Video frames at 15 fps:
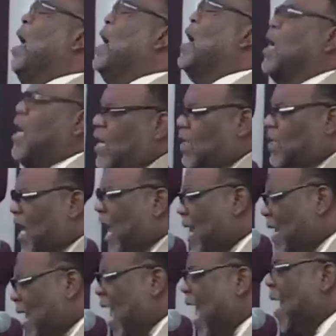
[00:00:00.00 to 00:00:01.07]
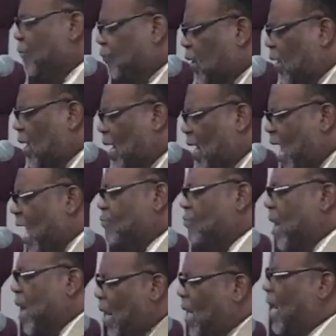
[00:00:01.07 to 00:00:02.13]
He didn't have to let me
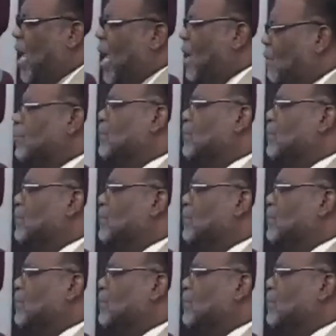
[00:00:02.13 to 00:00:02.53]
live.